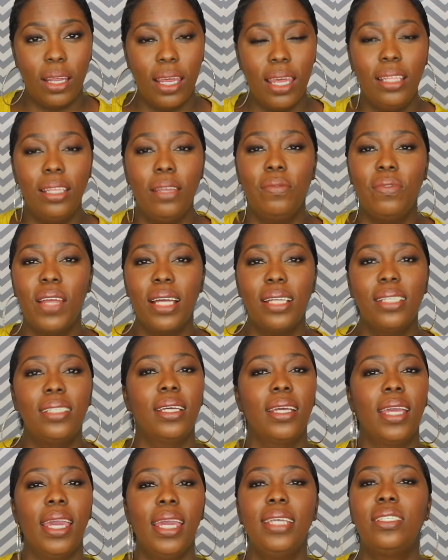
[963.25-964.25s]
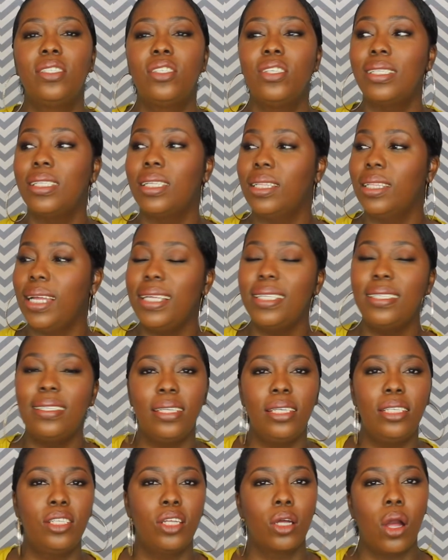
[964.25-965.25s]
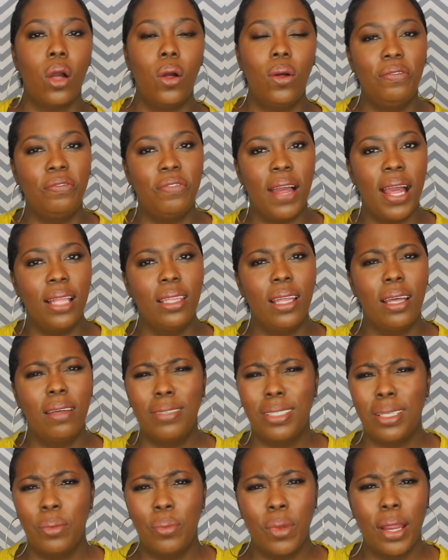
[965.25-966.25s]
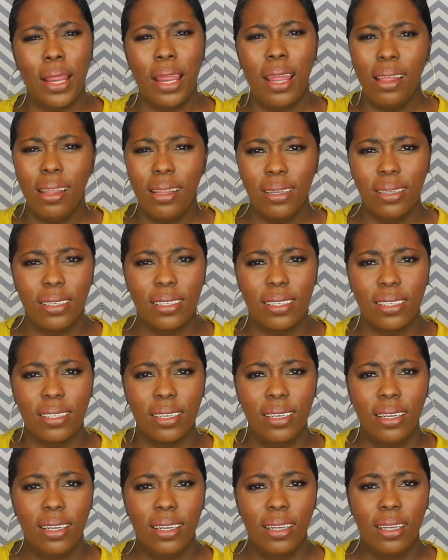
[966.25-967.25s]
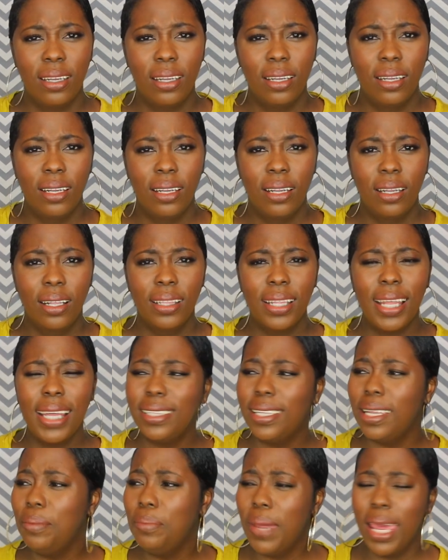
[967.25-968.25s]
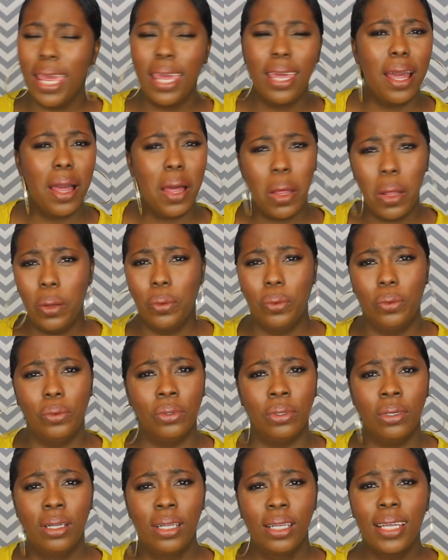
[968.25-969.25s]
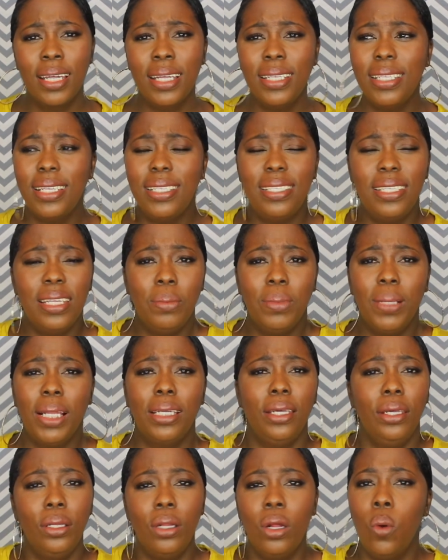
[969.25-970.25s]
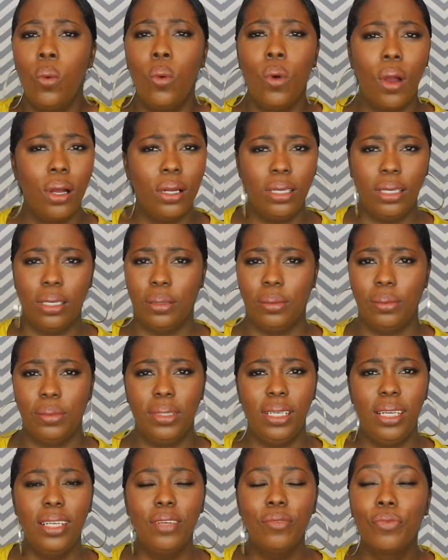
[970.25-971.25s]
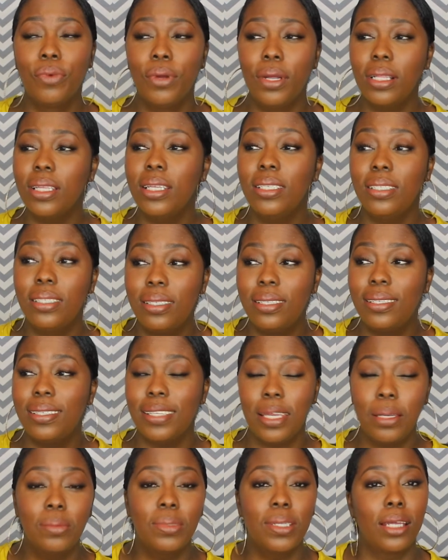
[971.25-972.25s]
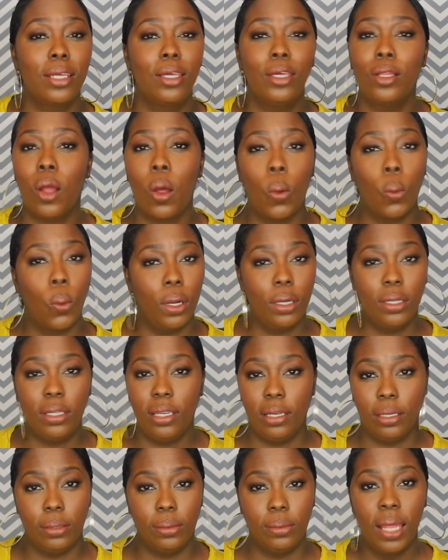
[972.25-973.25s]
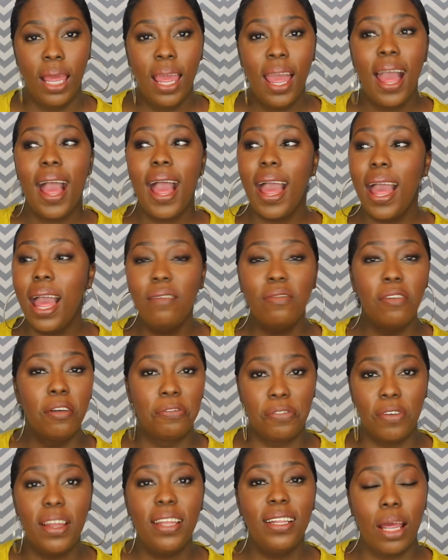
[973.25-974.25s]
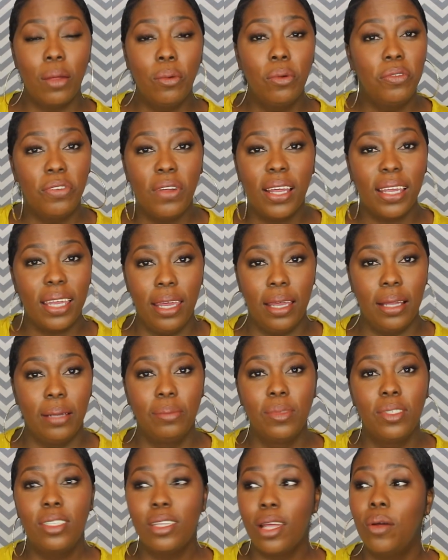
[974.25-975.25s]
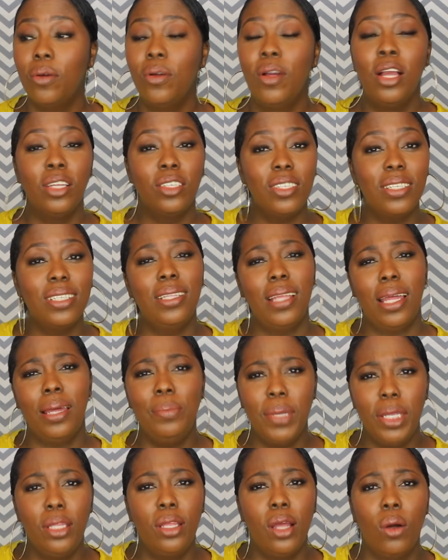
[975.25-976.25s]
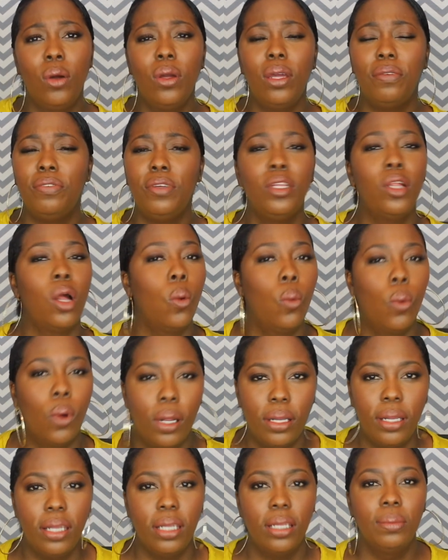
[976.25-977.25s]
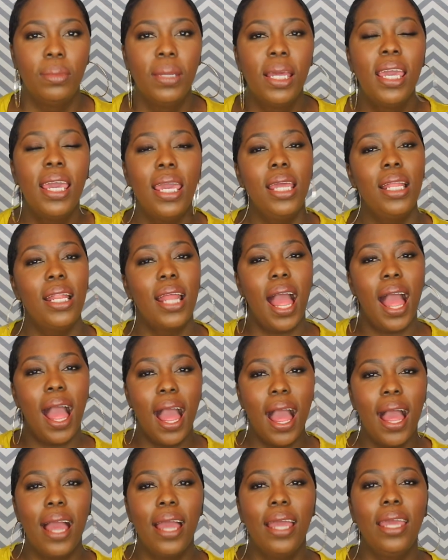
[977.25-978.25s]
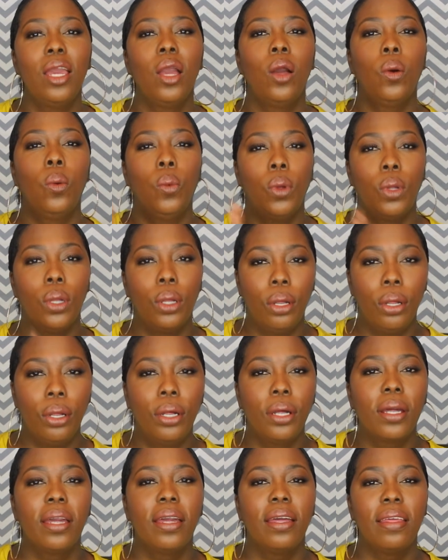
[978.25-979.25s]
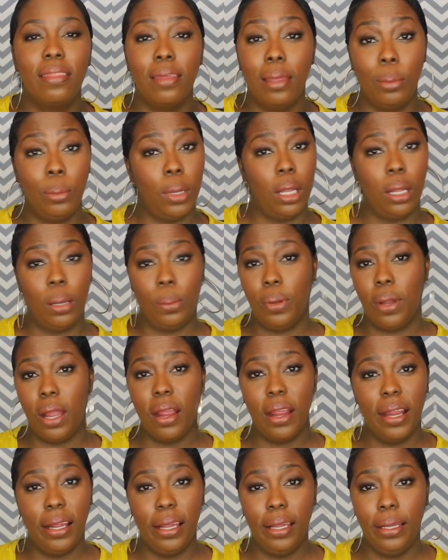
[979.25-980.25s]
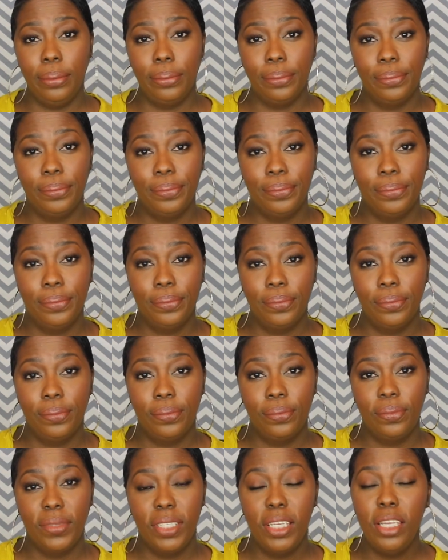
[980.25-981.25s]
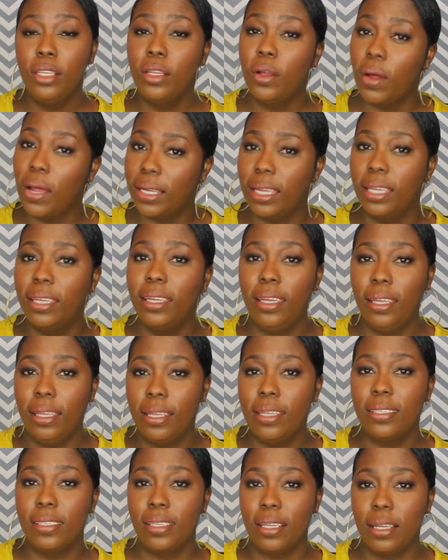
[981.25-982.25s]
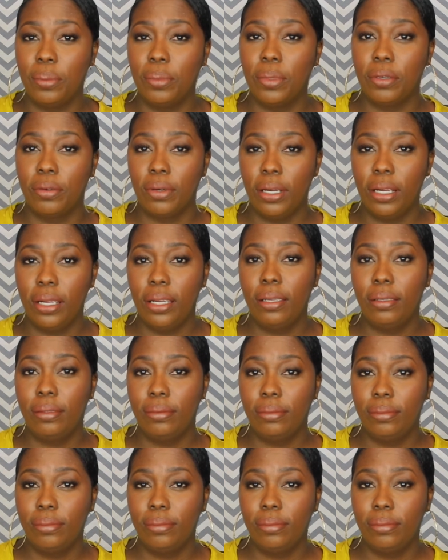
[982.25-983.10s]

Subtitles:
And if that's the case, just let Cecil go and find love somewhere else. Let the man go. Because it seems like you don't want him. It really seems like you don't want him. I have a friend that will fuck him. So just let me know if you don't want him, and I will hook them up. Alright? You know I can get his number, right?